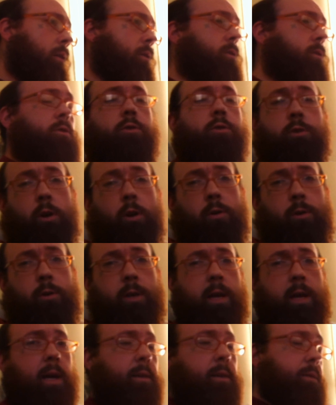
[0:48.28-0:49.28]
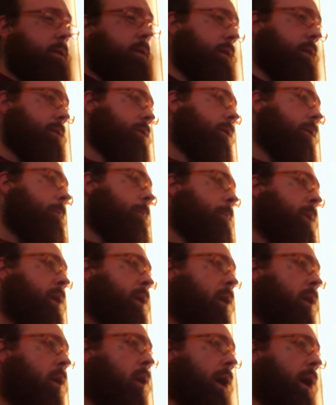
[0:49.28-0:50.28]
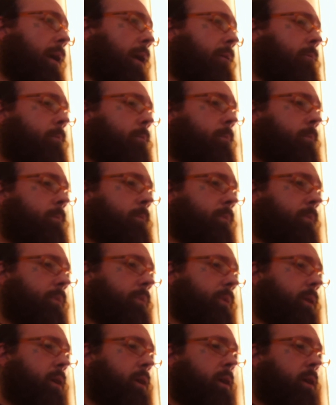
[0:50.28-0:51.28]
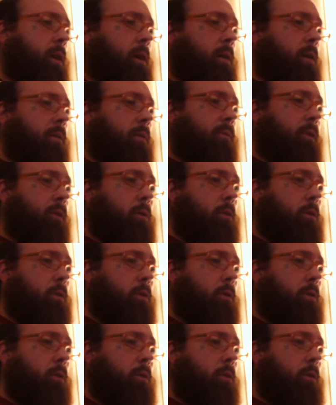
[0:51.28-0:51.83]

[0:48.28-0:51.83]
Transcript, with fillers: show you guys this. Alright, the uh, first